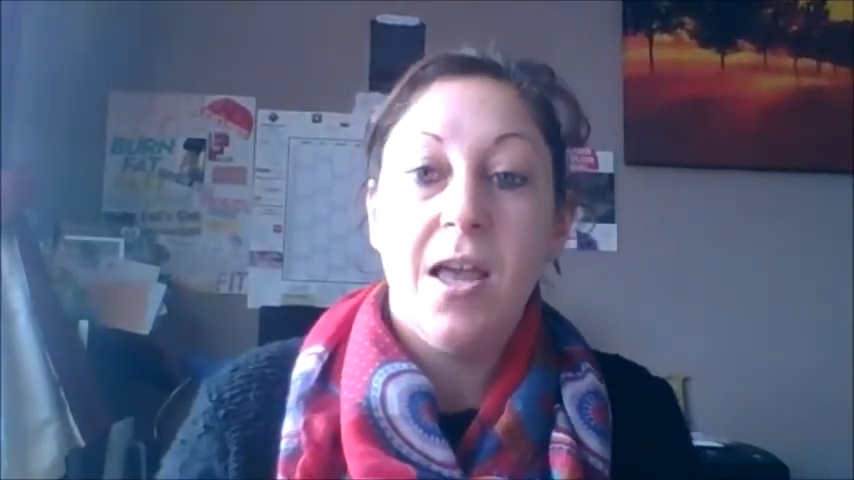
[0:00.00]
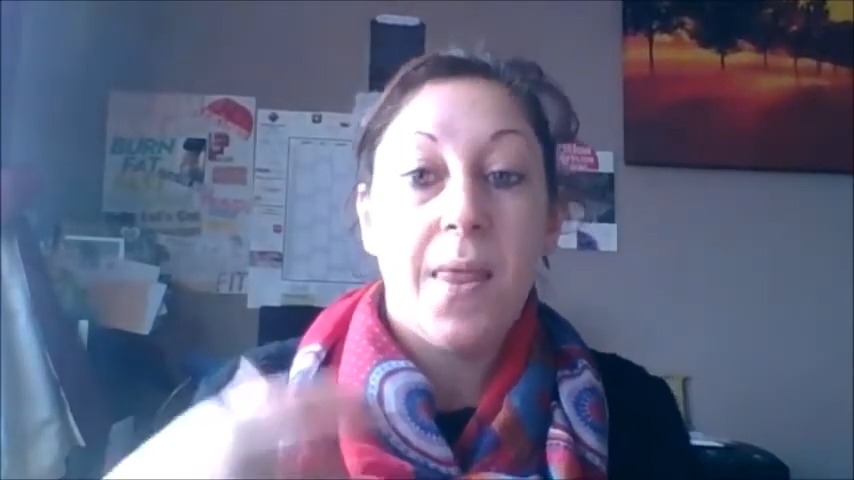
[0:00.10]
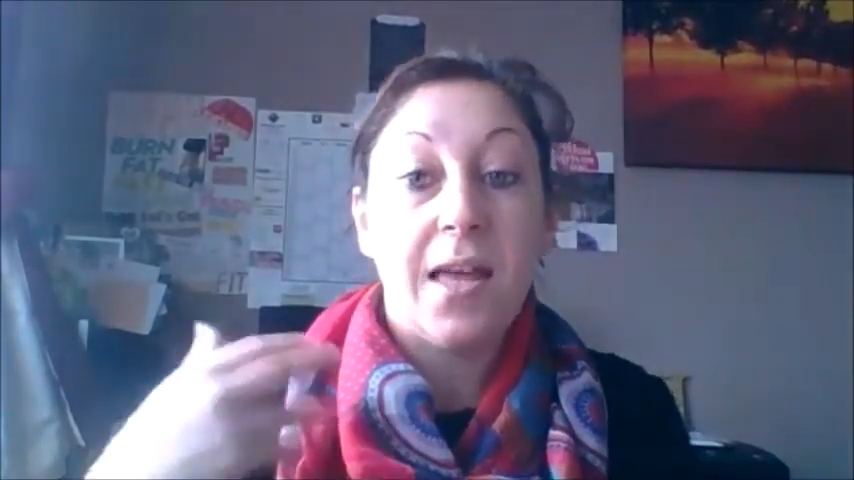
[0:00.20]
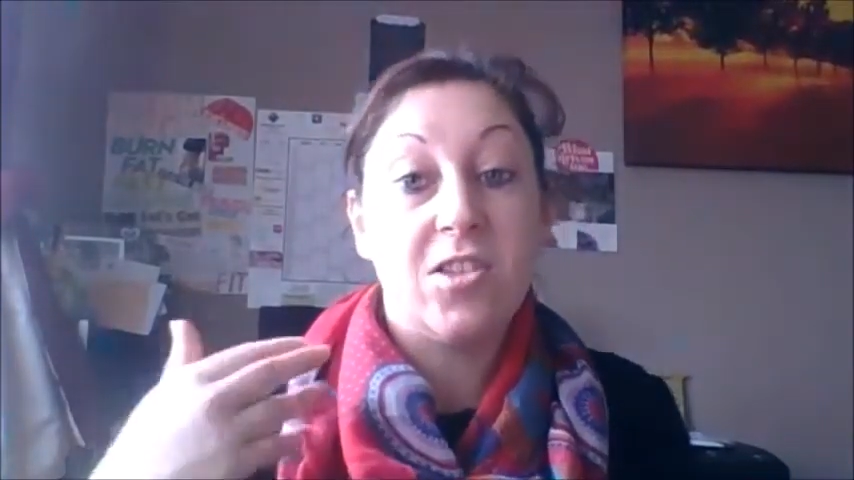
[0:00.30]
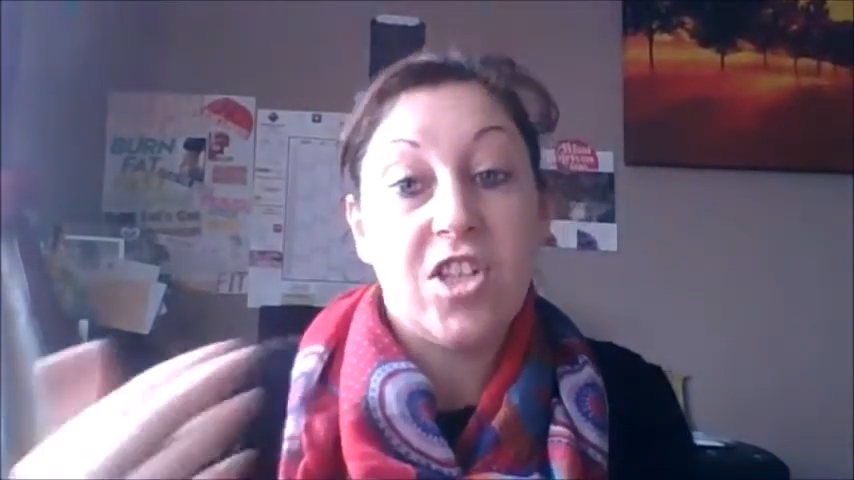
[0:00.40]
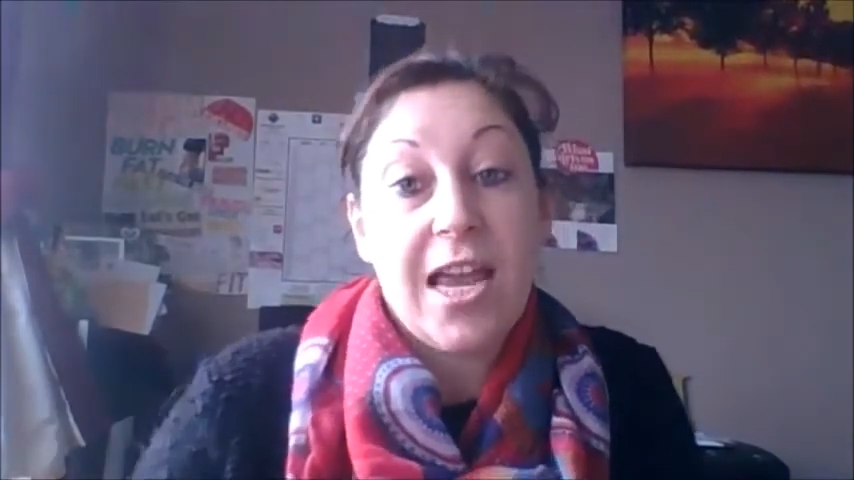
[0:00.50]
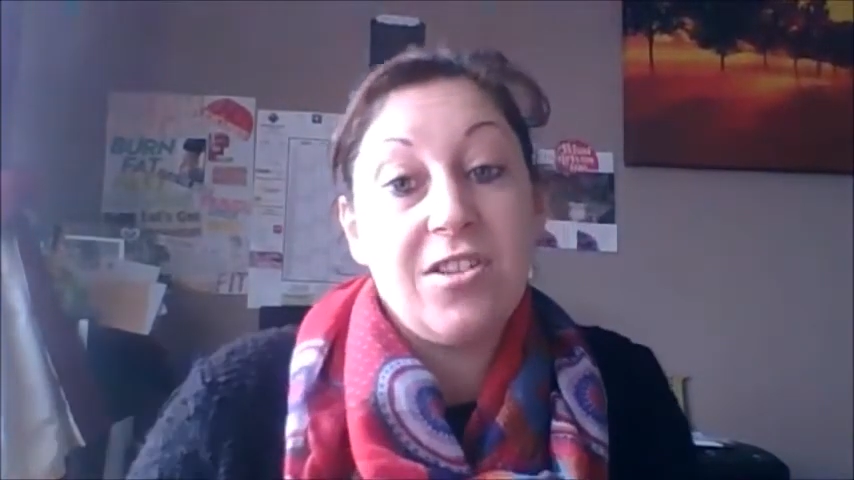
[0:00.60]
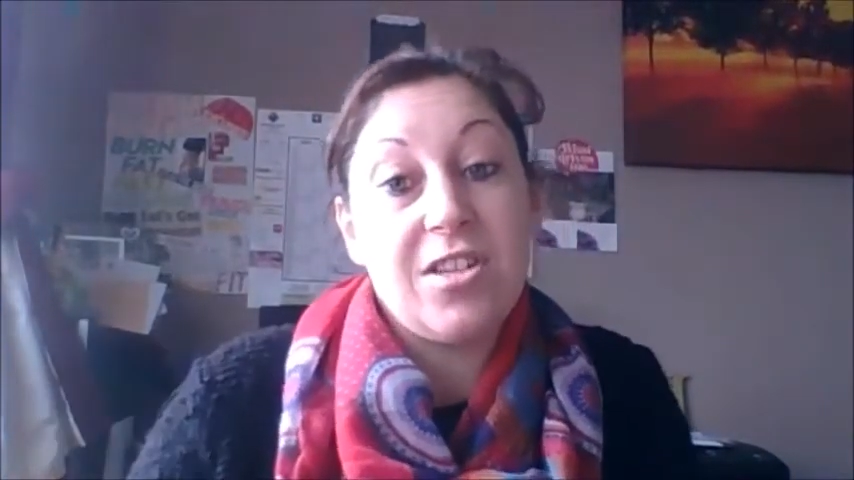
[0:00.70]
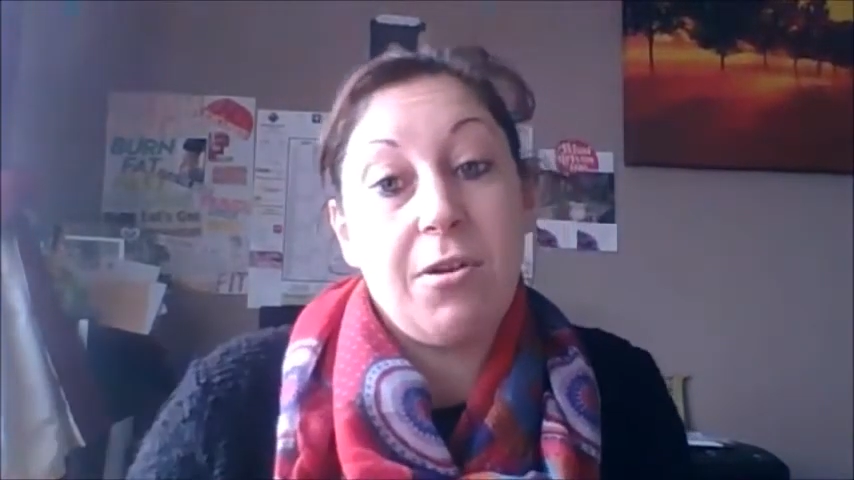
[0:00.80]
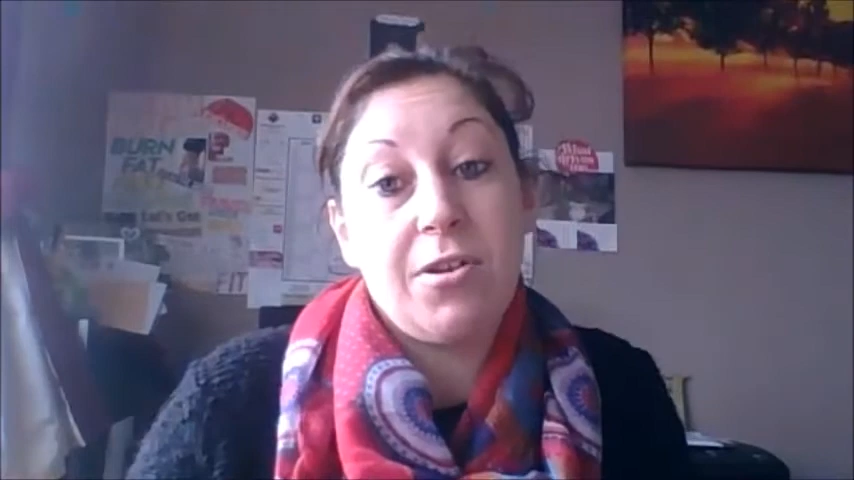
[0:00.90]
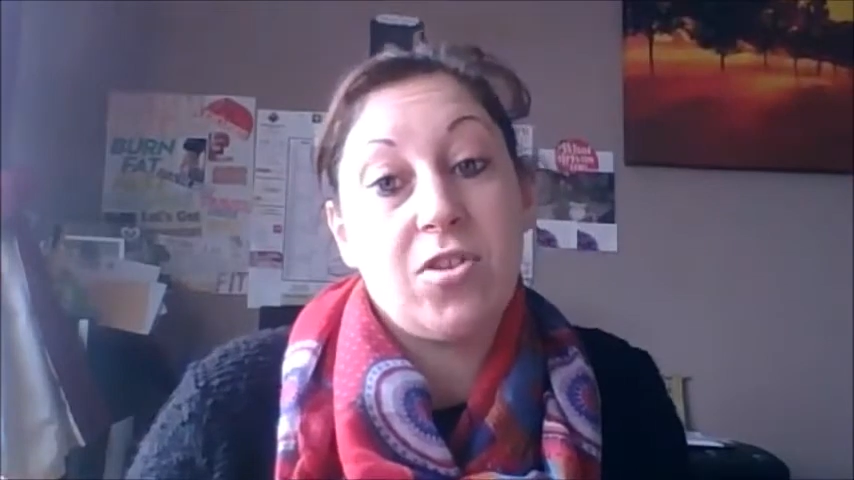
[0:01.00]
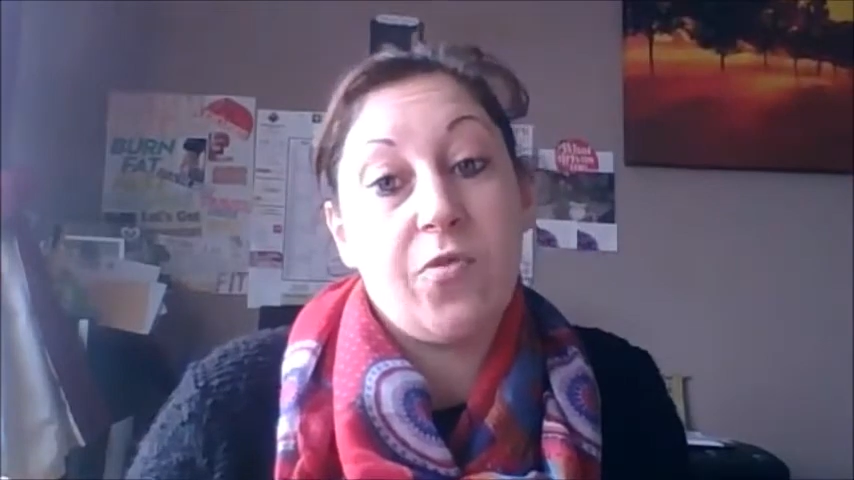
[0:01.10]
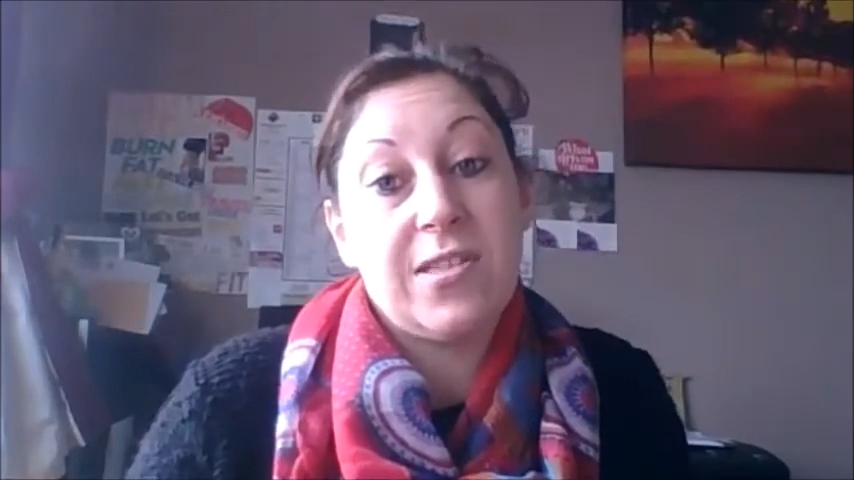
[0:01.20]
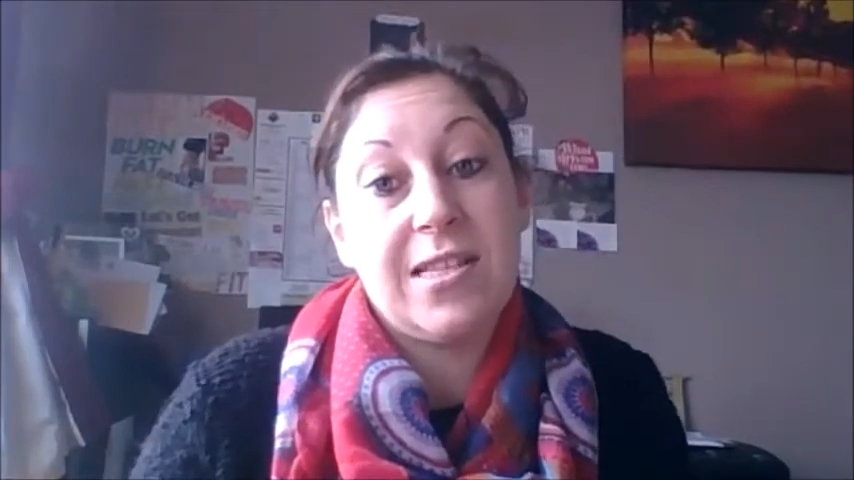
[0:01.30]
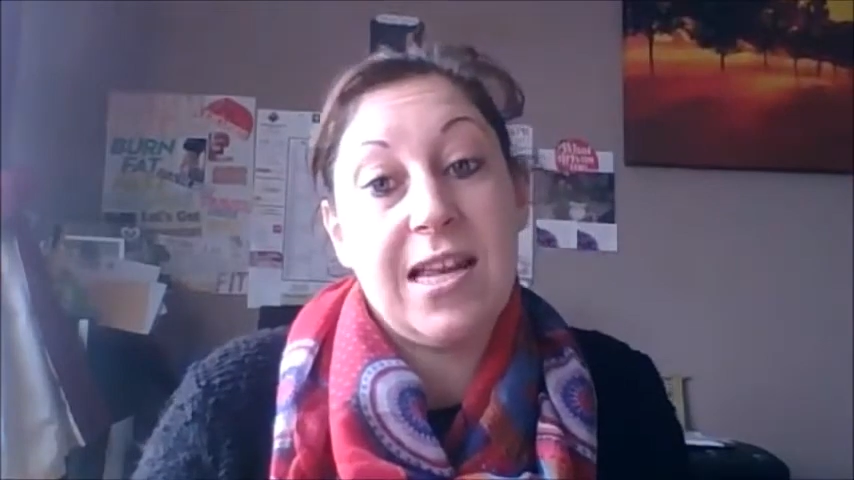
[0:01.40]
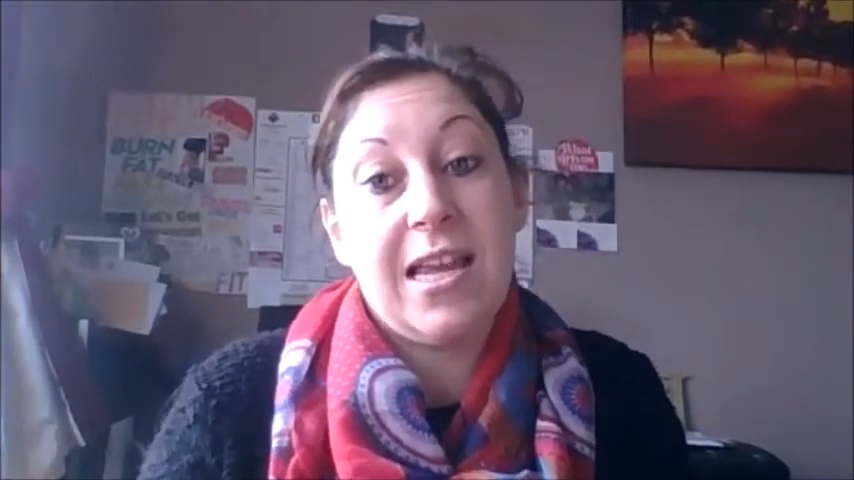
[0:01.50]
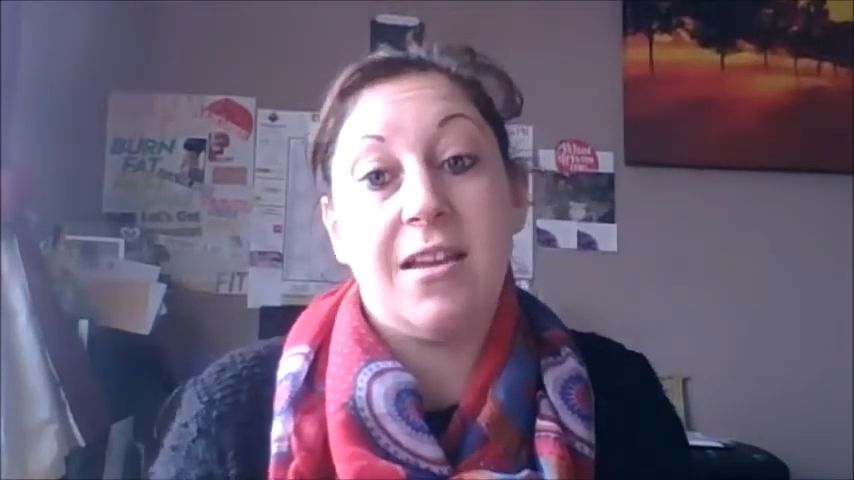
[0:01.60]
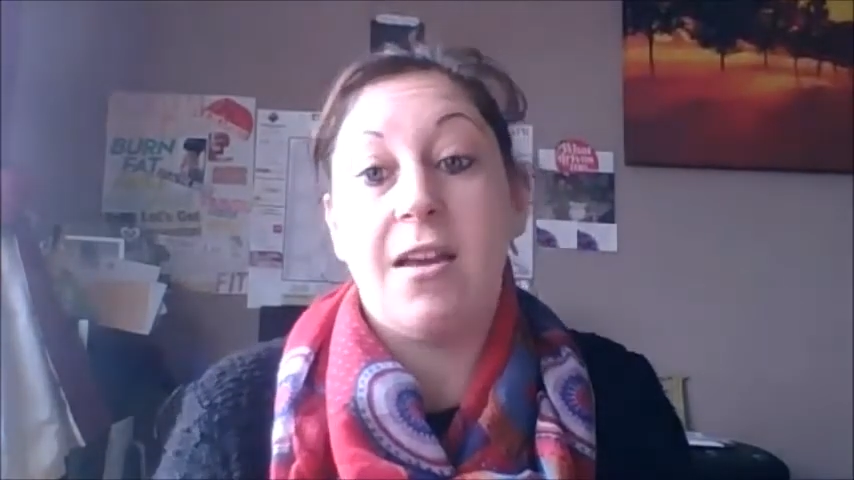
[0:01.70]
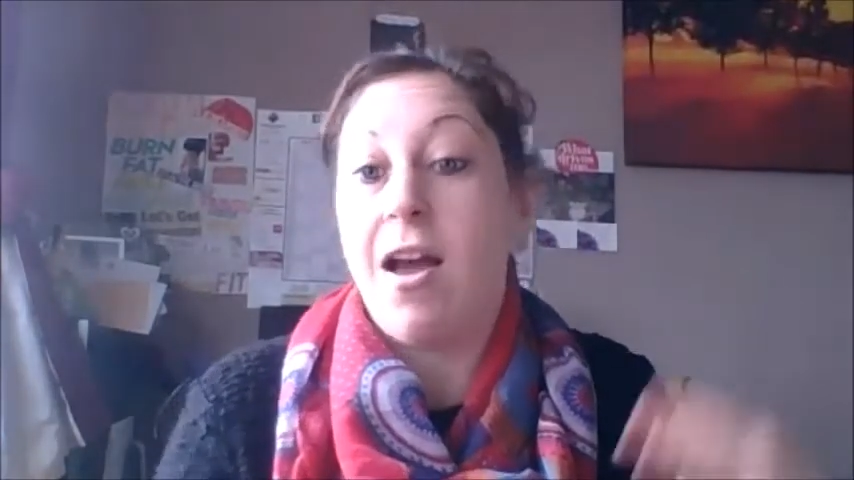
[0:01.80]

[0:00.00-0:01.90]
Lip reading: That's changed now because obviously